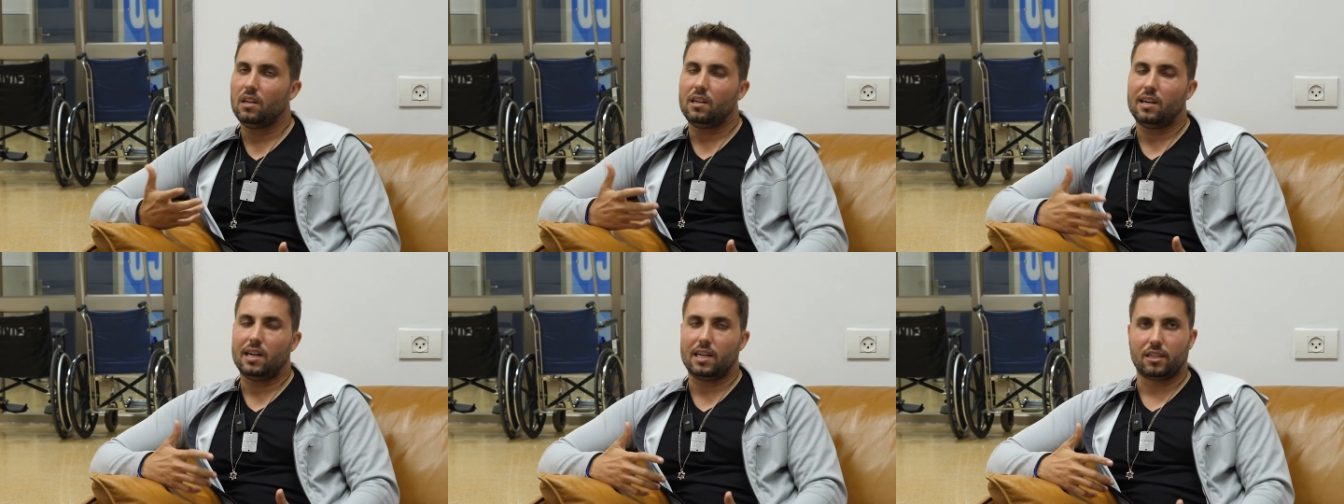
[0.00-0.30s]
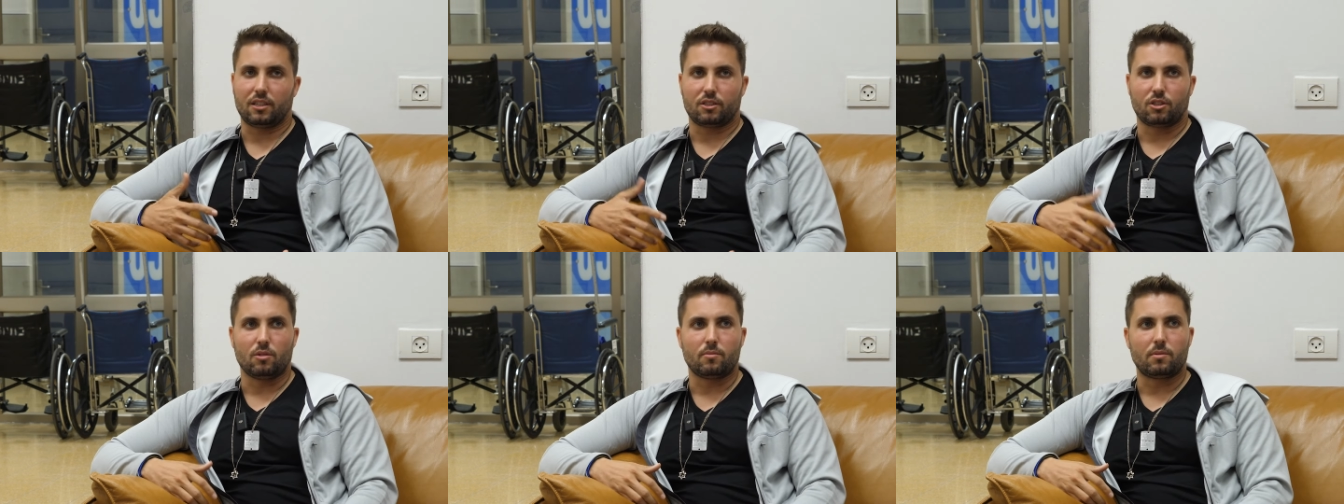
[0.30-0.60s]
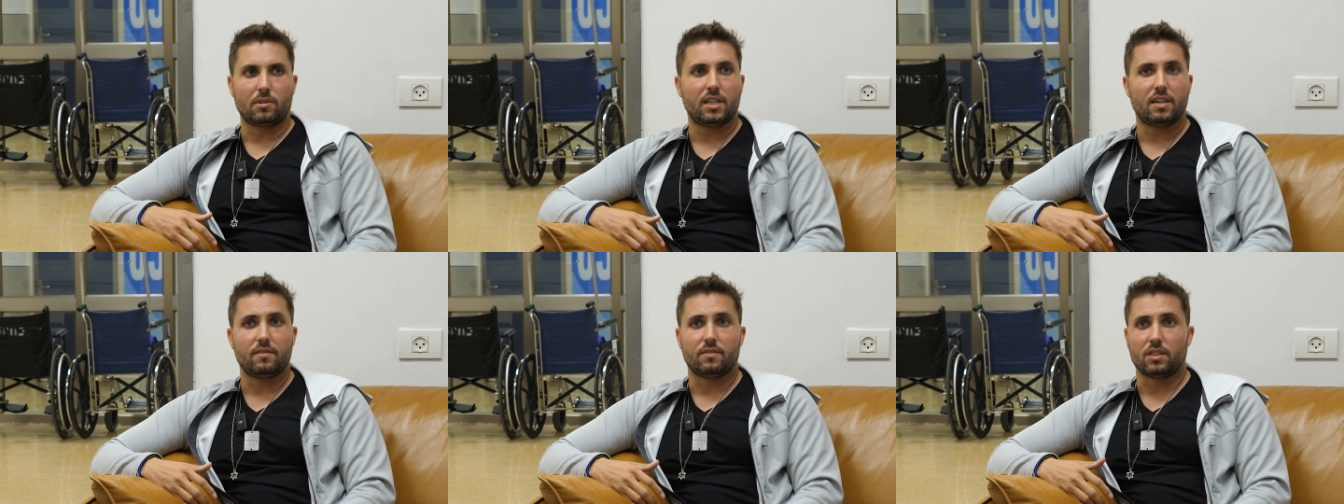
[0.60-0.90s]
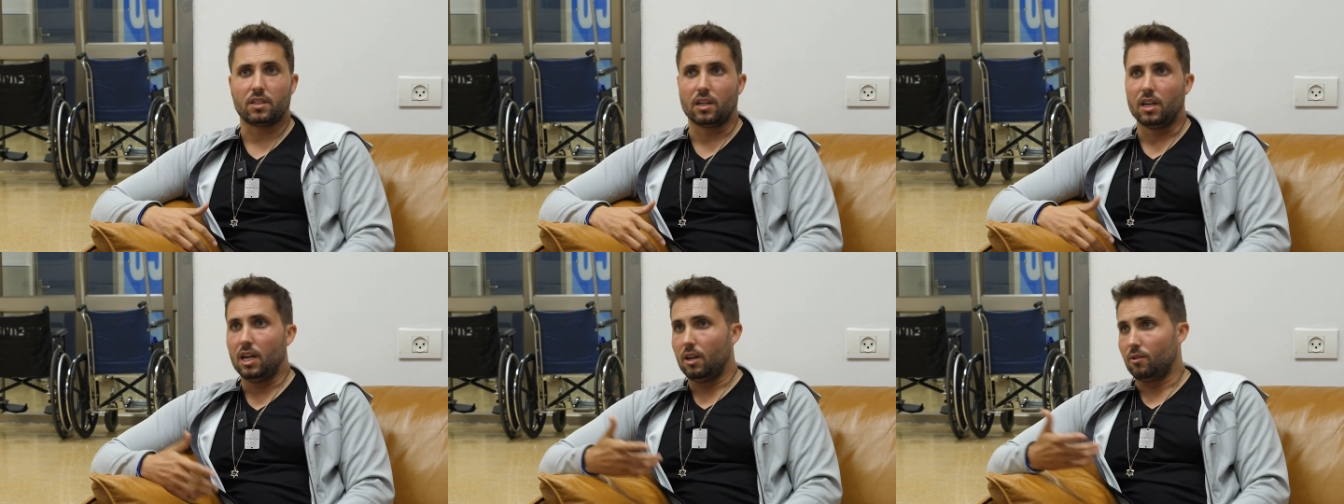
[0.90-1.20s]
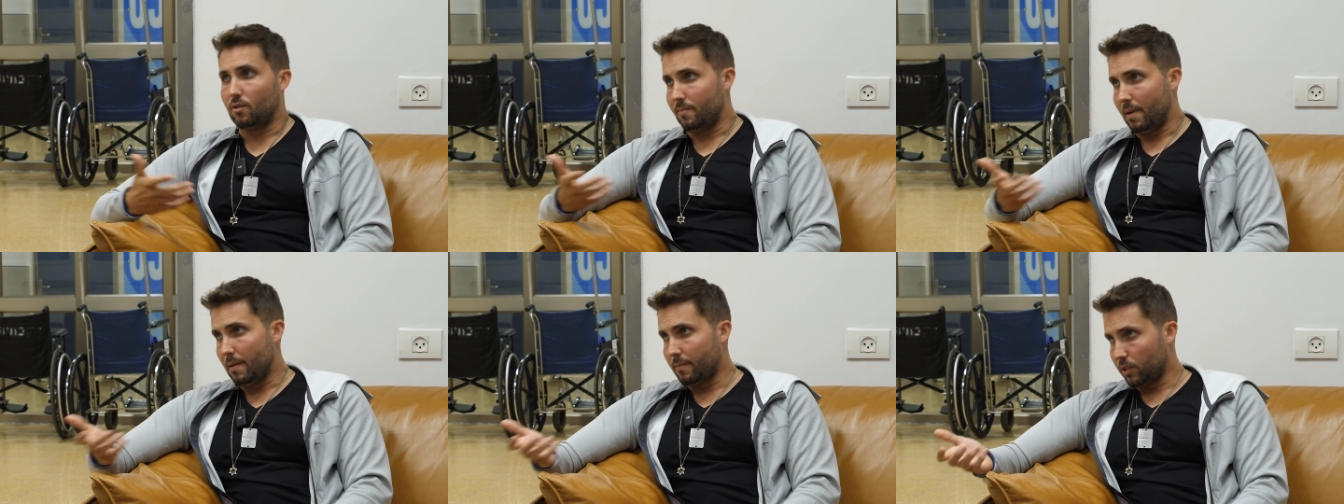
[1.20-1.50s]
on October 7th.
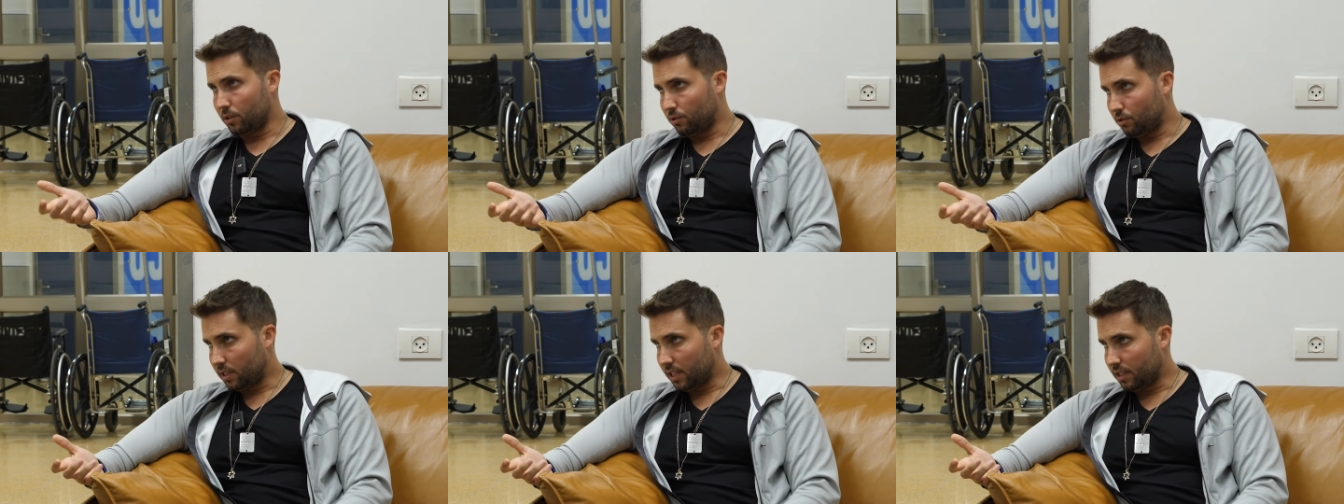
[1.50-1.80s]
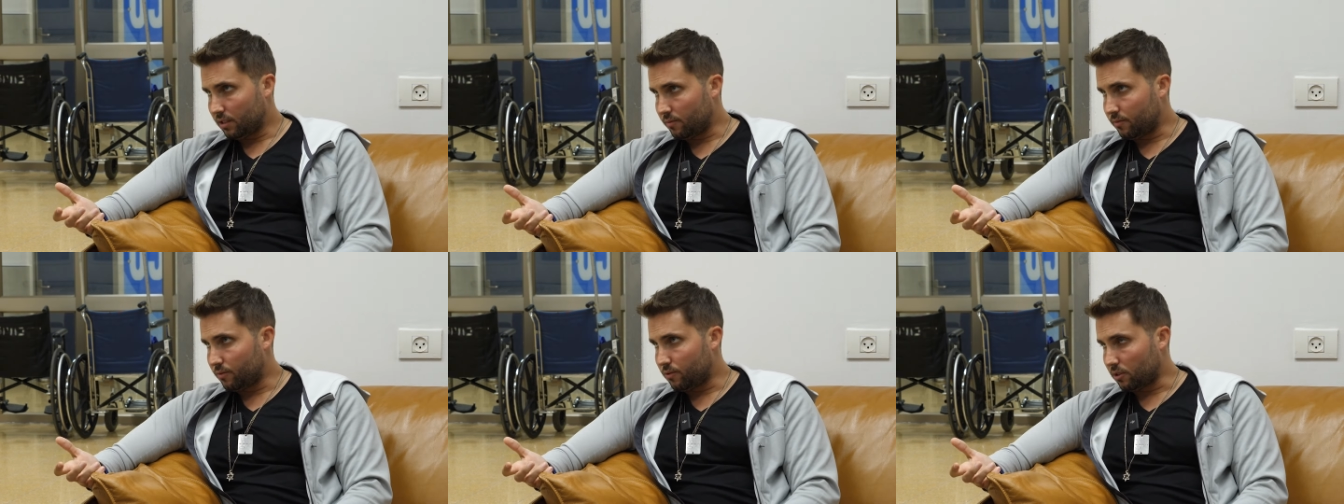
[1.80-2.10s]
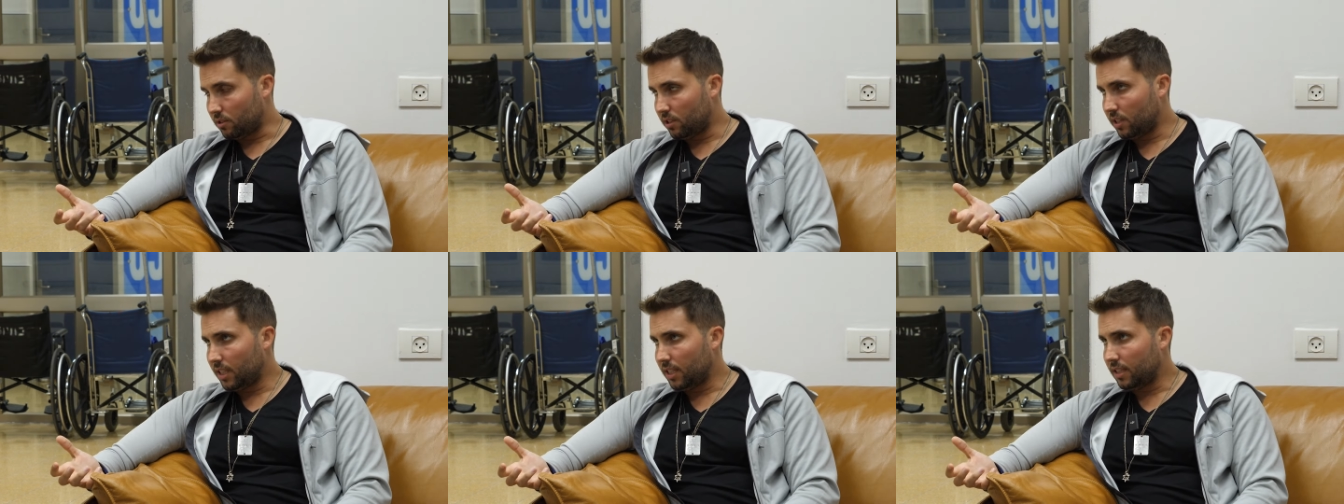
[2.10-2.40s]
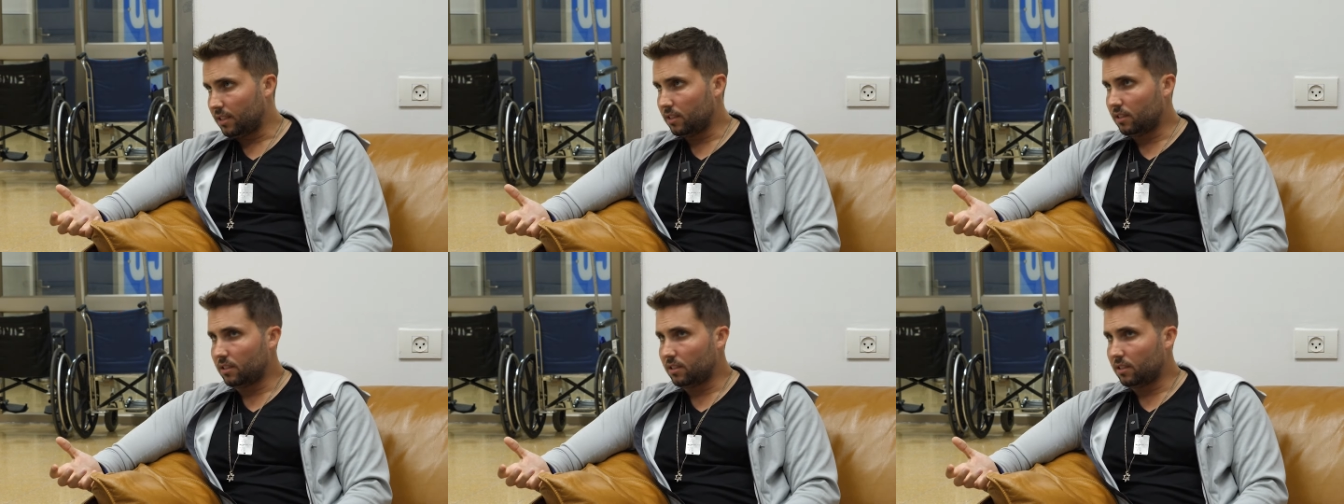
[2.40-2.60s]
Remember in 2014,